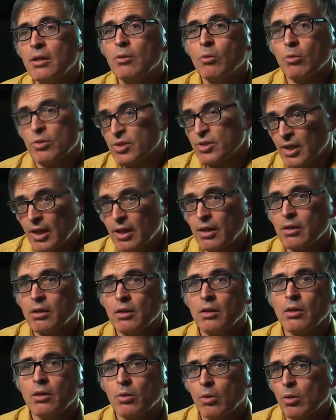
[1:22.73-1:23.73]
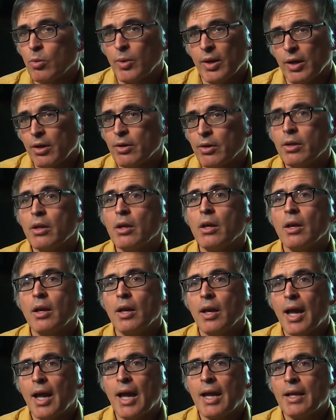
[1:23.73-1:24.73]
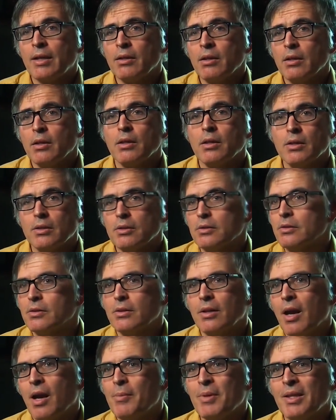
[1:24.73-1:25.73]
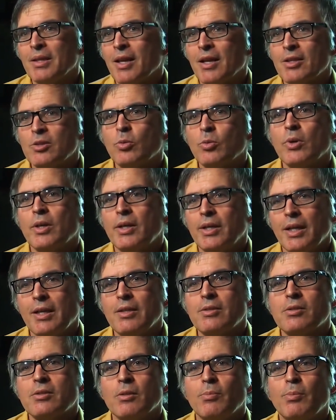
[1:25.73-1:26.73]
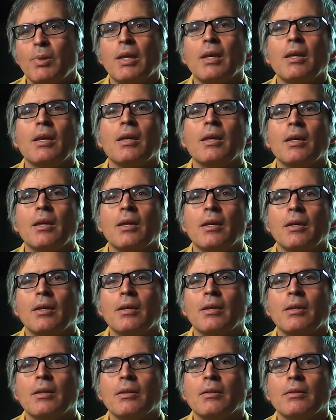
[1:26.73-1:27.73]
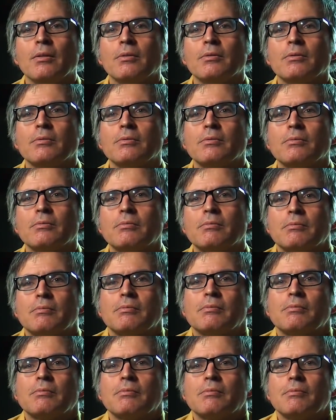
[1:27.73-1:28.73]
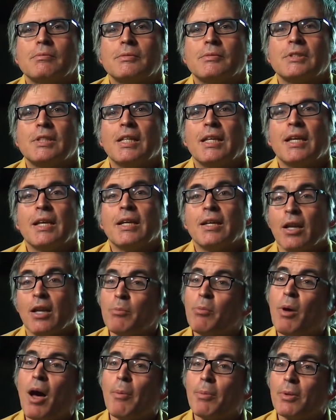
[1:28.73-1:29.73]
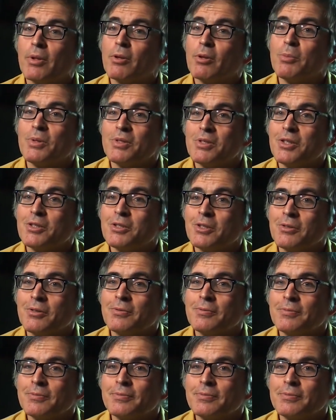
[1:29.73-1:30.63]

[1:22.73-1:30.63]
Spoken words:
Or sick, or weird. And, I mean, that's what it is to be in an unpopular position.